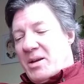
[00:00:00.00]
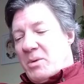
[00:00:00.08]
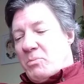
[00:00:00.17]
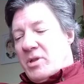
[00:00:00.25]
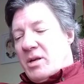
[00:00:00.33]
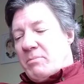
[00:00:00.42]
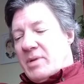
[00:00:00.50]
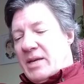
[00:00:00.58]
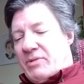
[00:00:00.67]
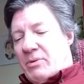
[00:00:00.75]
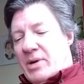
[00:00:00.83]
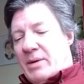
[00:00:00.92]
Presumably,
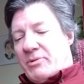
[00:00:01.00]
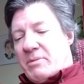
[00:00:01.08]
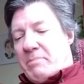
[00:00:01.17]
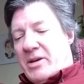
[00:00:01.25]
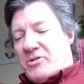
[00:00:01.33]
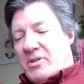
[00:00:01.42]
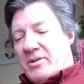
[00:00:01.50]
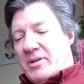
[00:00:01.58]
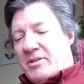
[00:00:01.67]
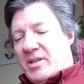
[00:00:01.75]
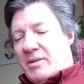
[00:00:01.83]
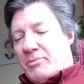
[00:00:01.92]
if we were able to measure the
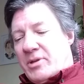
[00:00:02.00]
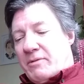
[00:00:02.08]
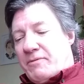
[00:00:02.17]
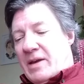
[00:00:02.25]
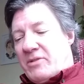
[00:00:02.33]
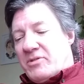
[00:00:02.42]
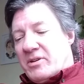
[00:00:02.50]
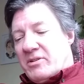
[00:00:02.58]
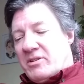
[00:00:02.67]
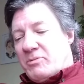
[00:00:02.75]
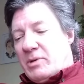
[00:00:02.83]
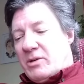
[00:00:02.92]
distance between the
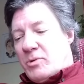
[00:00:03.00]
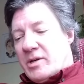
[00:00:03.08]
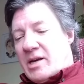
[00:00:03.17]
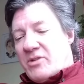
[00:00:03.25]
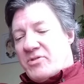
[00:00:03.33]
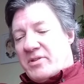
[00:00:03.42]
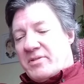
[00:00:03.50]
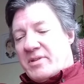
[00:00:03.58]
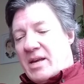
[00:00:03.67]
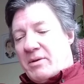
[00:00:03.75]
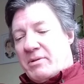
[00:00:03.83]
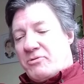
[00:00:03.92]
fountains, we could work out just
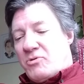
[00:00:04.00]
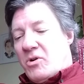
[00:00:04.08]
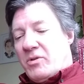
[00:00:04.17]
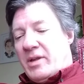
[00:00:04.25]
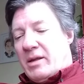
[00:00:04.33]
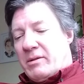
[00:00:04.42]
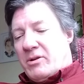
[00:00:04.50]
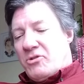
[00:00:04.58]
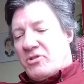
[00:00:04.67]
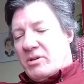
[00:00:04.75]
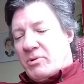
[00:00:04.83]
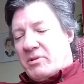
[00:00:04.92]
how strong the
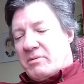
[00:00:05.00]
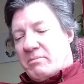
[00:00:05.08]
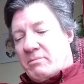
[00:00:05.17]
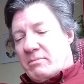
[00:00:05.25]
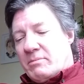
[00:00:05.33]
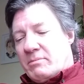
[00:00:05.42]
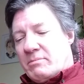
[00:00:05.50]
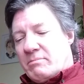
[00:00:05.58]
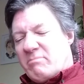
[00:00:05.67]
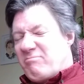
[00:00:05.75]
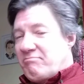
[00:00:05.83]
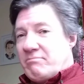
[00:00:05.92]
executioner was.
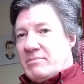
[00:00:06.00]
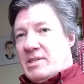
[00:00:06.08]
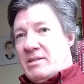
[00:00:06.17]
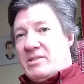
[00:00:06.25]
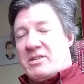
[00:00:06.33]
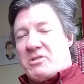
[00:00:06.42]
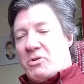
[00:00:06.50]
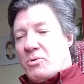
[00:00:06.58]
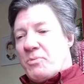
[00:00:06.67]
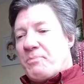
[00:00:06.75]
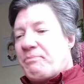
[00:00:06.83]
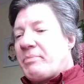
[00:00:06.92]
Just a thought.